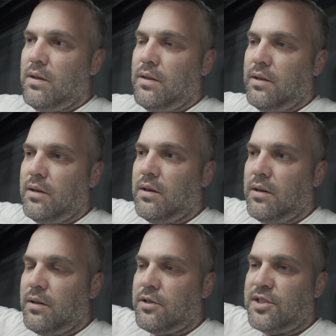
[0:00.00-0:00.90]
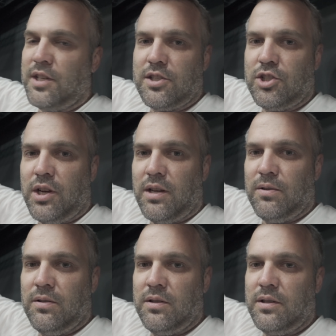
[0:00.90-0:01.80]
the
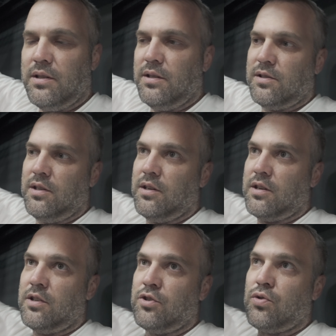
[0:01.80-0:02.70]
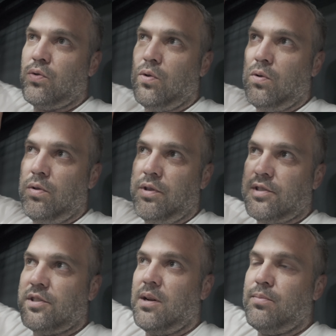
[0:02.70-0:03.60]
6-channel is gonna control the
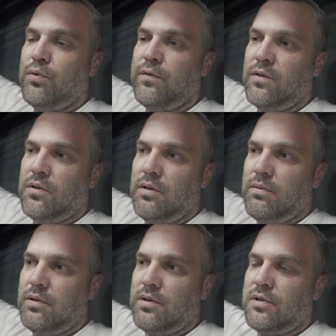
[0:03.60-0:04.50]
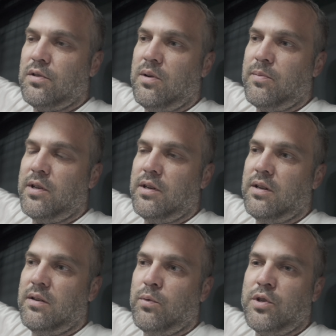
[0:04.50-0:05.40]
subwoofer. So I'm
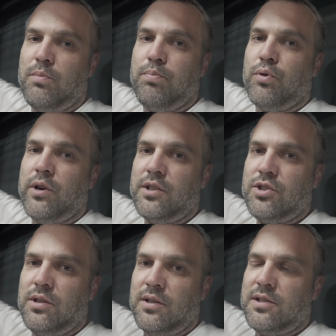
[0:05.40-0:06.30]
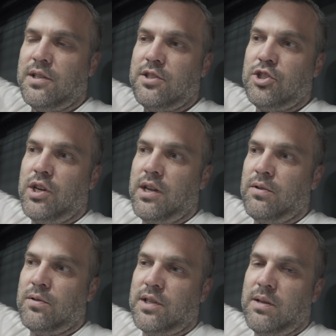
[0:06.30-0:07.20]
gonna, when you bridge the 6
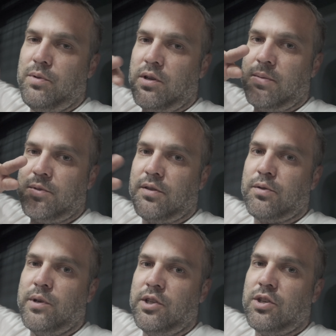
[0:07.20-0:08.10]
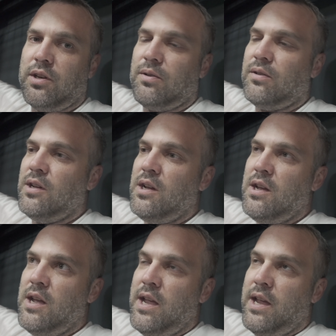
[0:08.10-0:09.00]
channels, it becomes a 3-channel.
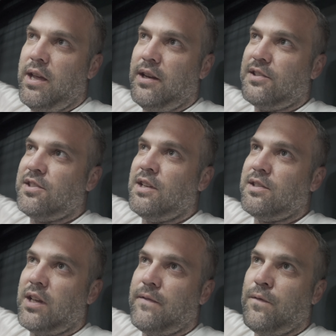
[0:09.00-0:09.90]
And it sends like